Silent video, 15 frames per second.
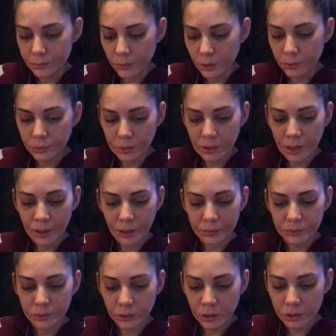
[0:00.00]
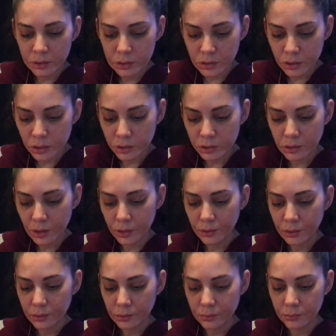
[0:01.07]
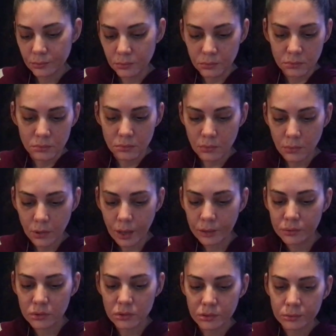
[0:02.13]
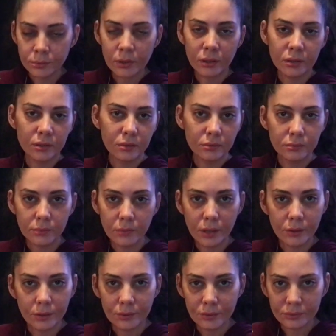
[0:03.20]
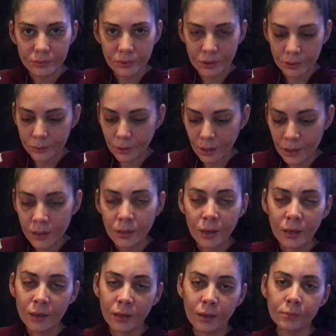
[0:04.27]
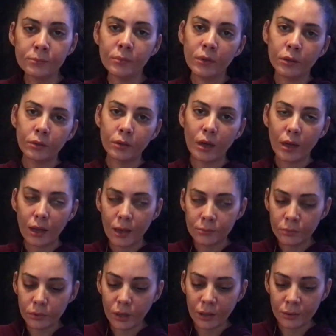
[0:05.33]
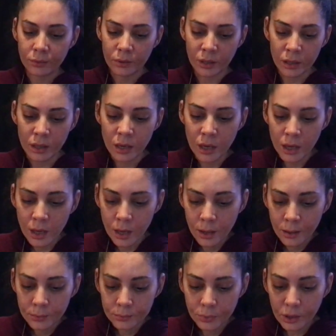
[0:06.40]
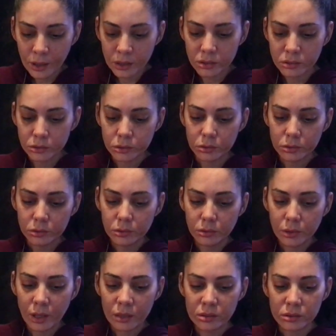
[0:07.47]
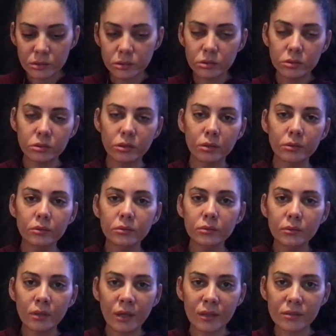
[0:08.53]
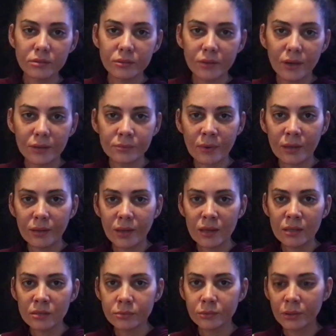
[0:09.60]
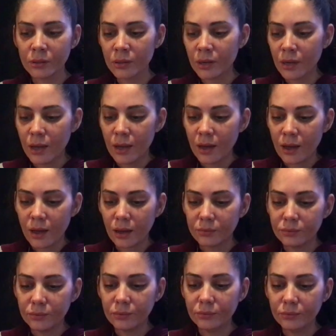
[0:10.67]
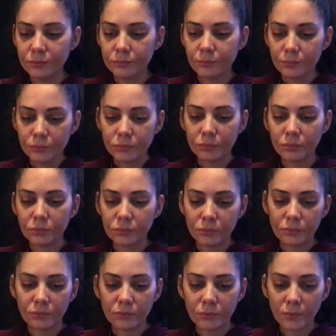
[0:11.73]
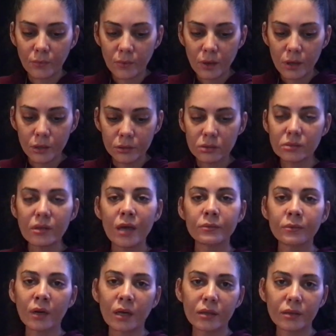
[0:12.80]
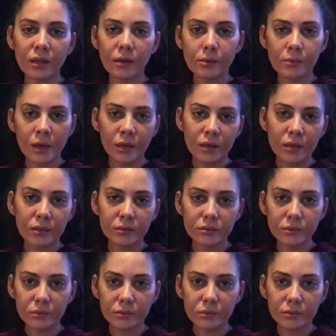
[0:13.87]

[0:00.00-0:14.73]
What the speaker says: You would think after all these years that I would just be, over it and okay. And I am, I'm okay with it. But I still struggle, and I still have my days where I feel, sad when I think about it.